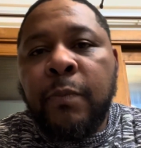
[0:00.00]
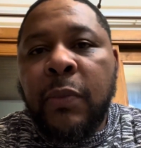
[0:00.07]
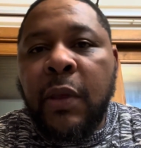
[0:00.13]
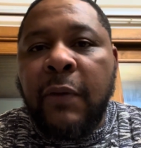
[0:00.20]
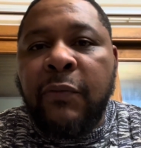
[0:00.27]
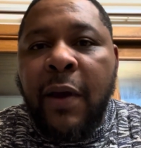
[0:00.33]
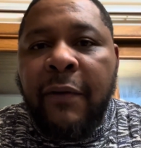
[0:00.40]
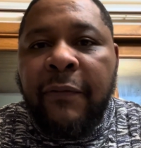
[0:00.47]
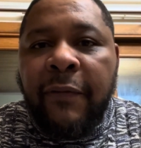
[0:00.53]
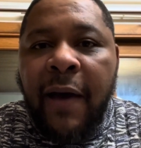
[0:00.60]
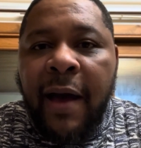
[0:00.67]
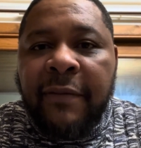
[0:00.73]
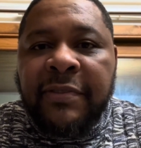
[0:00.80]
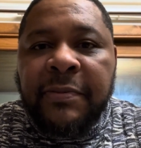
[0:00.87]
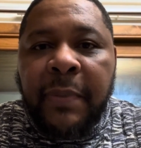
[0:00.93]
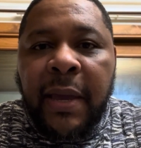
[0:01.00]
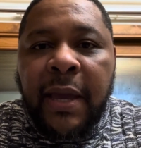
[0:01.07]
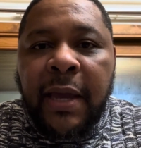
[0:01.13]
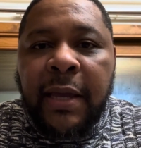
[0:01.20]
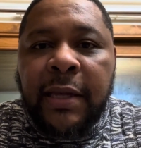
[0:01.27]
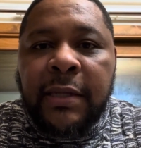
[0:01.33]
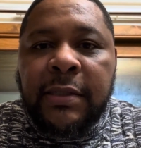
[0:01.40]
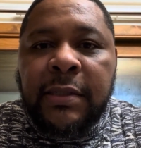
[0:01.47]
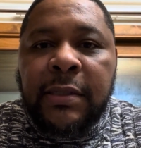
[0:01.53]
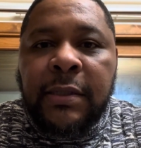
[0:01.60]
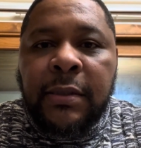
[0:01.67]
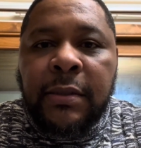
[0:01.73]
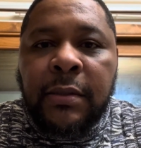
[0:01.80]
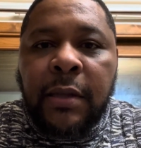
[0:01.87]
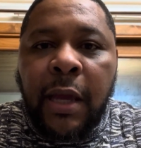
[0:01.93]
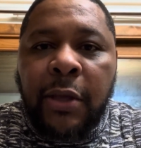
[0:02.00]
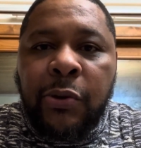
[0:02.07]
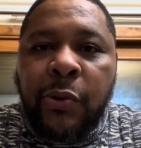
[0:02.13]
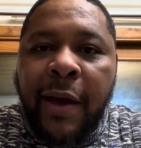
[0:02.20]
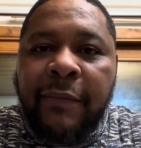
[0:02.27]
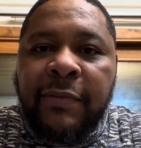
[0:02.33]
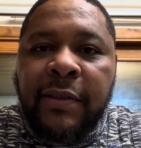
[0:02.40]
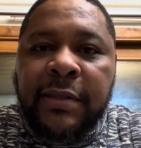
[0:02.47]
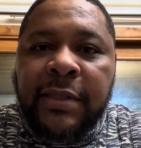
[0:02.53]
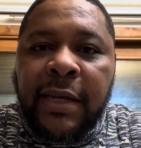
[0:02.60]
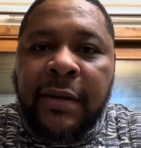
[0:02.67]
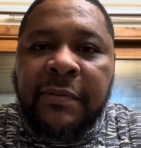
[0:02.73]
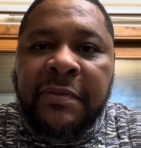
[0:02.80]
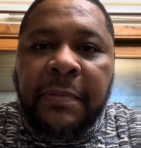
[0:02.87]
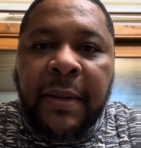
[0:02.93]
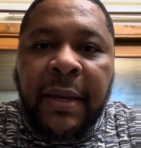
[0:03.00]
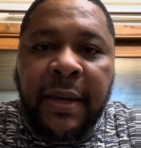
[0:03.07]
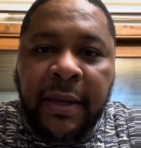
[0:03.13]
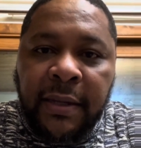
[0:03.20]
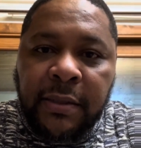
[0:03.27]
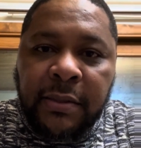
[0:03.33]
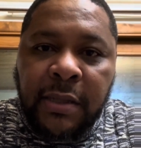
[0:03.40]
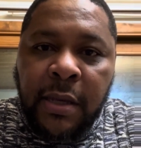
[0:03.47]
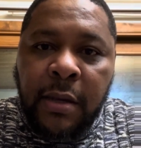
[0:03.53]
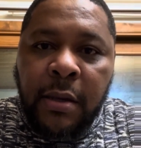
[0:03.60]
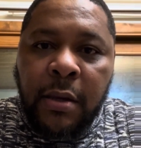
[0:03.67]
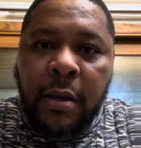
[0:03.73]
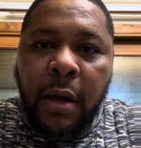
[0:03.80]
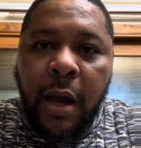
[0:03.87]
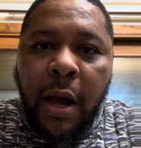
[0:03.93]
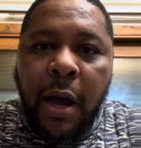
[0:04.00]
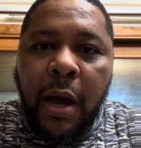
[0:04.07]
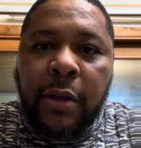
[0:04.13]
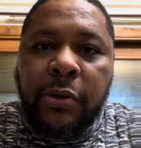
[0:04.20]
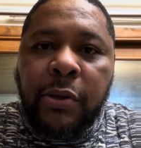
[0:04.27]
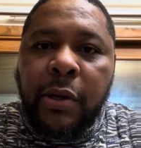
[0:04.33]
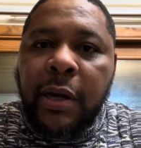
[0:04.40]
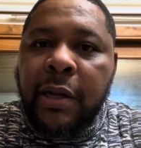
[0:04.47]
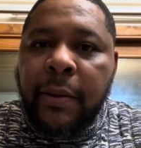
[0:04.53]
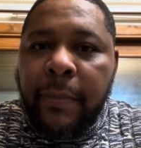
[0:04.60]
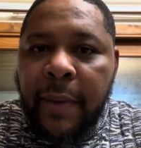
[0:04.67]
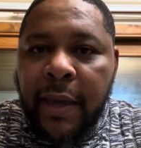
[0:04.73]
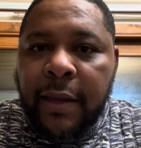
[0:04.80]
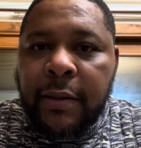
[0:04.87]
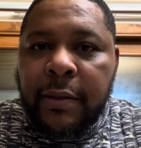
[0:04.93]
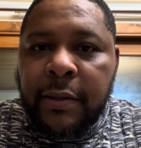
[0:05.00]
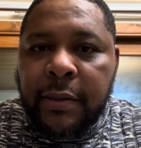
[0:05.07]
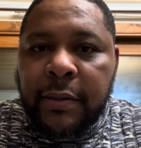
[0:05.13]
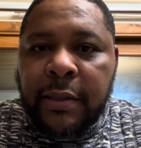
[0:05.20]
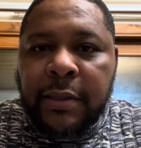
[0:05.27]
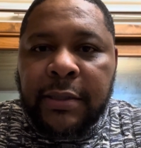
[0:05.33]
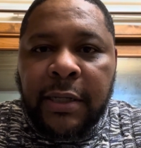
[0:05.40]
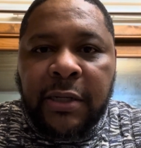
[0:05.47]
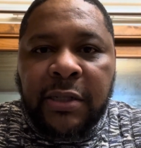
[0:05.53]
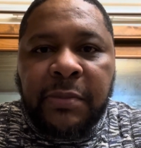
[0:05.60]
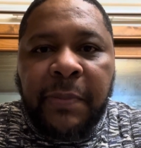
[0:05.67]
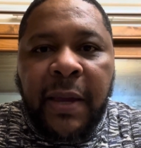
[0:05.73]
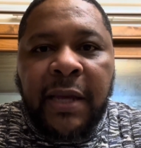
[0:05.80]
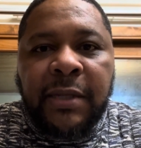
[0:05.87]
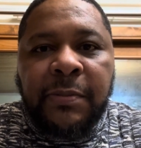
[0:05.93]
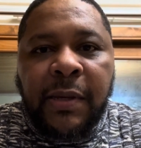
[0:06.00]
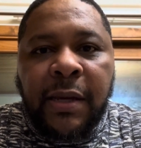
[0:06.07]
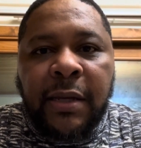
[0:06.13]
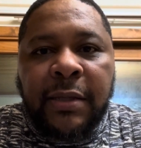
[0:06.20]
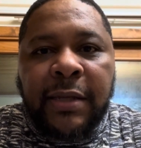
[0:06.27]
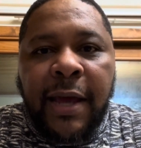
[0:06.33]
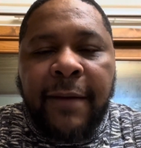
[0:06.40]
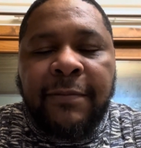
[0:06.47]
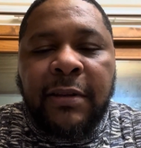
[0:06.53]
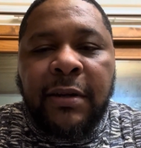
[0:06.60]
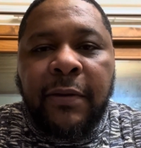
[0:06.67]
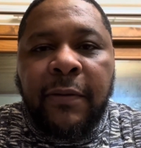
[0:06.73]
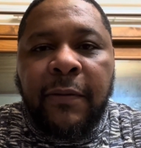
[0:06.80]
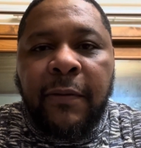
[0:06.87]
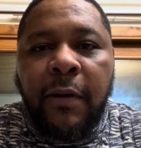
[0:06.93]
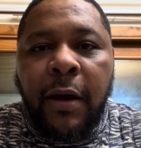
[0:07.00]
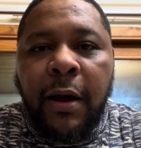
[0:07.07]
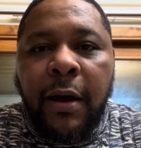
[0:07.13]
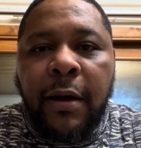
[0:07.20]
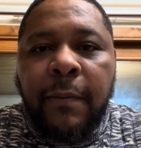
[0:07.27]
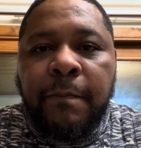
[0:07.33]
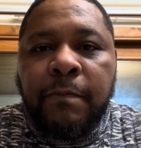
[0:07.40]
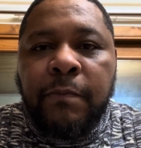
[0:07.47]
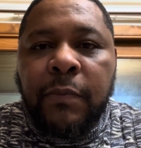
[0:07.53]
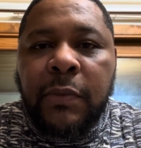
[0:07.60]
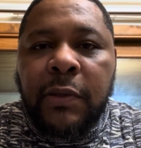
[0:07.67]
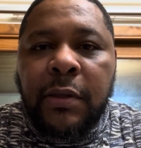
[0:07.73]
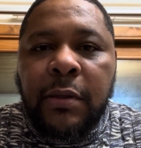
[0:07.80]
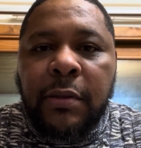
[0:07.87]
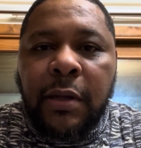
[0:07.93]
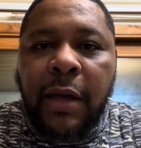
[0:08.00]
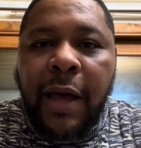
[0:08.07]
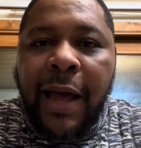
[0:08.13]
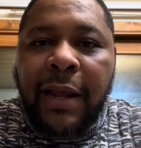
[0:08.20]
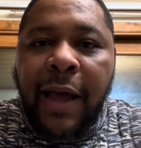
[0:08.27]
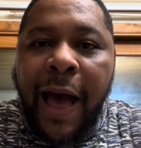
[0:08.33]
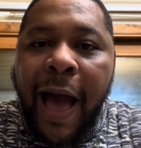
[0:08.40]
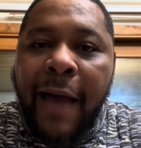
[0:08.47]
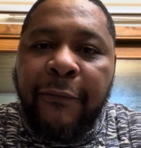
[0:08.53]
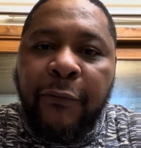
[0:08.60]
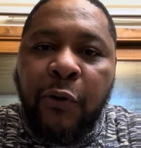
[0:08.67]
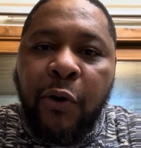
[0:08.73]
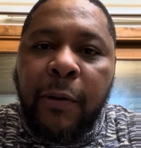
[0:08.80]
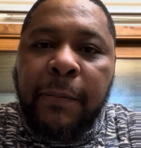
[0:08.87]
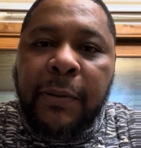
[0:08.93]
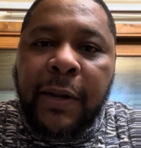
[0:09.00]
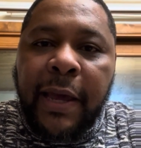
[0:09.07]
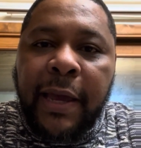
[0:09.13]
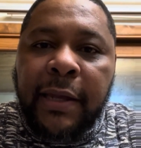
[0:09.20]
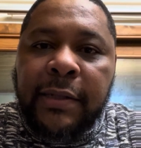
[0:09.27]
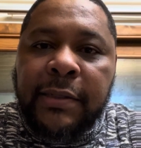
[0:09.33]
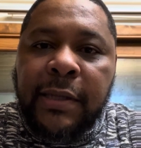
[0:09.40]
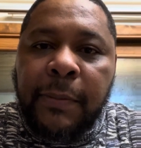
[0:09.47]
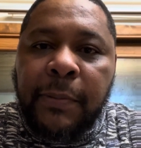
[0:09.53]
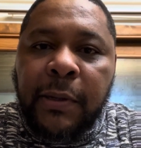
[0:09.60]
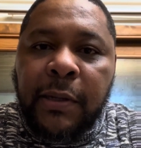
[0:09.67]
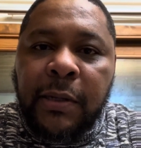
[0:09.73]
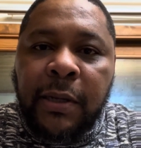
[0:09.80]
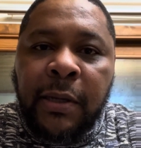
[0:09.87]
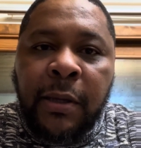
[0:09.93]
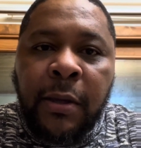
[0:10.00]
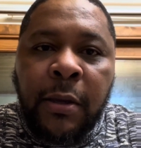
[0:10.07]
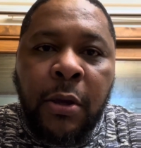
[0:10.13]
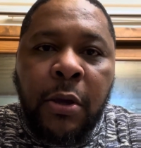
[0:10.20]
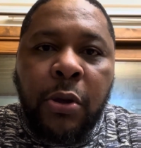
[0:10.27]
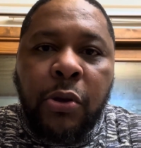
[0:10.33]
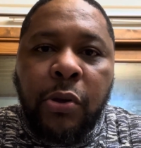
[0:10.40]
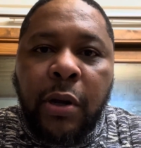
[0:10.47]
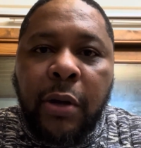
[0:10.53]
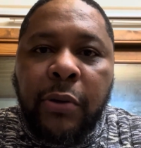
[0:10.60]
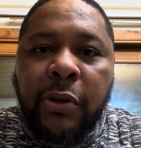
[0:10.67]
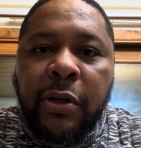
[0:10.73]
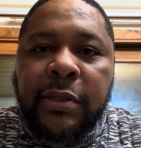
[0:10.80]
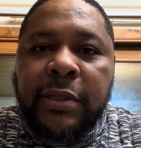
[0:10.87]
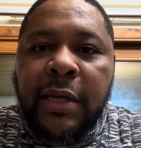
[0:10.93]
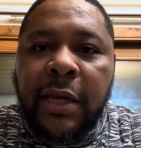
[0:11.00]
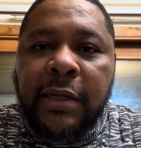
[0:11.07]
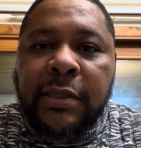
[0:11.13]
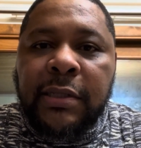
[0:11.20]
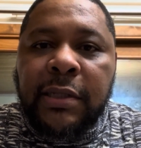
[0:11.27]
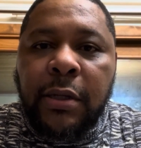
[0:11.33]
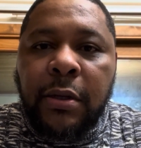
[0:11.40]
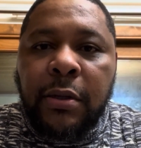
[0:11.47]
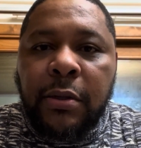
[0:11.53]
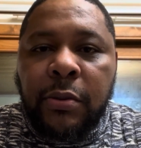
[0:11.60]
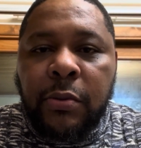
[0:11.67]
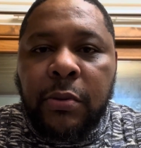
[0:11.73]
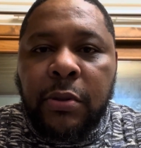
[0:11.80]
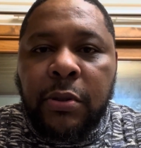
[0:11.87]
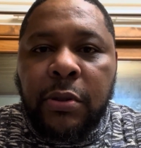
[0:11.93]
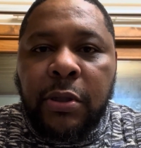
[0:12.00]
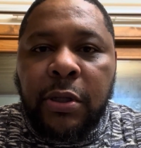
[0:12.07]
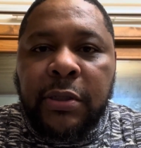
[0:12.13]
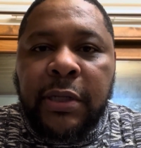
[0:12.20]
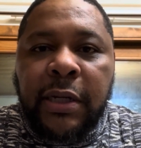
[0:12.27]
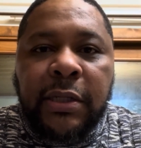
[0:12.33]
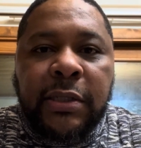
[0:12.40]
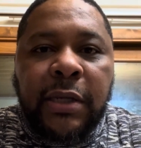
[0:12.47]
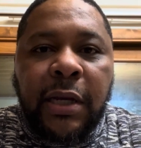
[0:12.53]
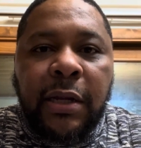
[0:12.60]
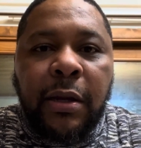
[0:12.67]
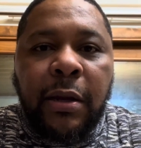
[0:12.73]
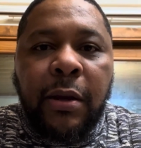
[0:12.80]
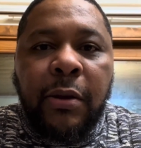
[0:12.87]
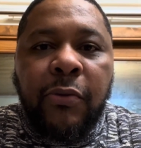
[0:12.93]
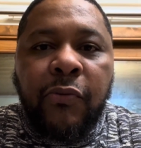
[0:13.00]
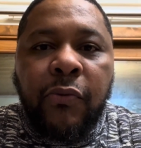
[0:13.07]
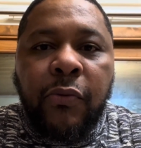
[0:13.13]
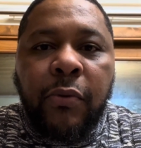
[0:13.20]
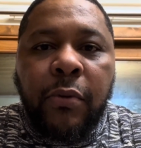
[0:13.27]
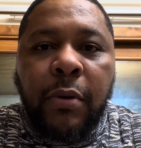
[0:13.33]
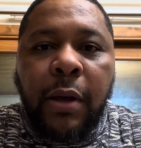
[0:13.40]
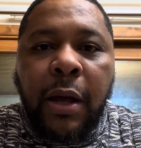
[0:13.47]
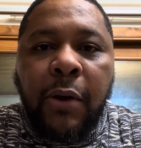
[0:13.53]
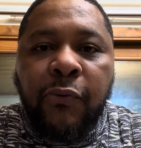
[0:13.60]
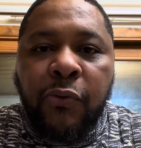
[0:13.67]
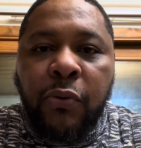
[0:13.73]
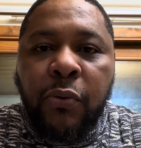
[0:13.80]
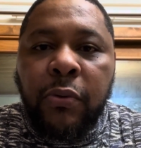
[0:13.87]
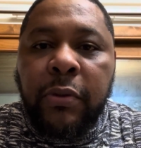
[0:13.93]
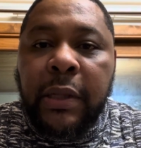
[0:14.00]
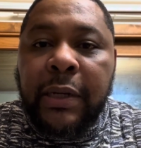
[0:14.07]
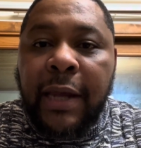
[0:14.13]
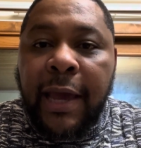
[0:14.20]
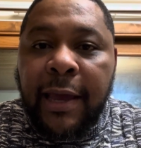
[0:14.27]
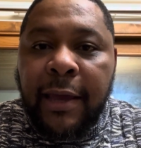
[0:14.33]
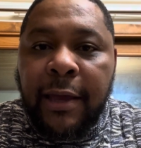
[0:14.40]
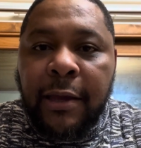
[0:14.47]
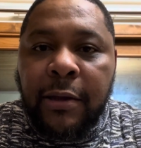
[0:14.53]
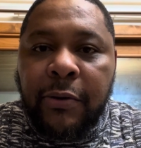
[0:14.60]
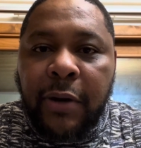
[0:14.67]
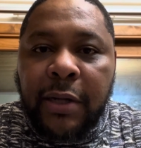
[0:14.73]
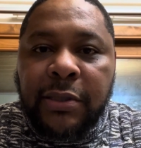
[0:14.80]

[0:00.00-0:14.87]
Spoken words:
If you have 5 spades and you have the 10 of spades, you're going to make the 10 of spades because after the high 4 play, typically, your 10 is going to rule the day, right?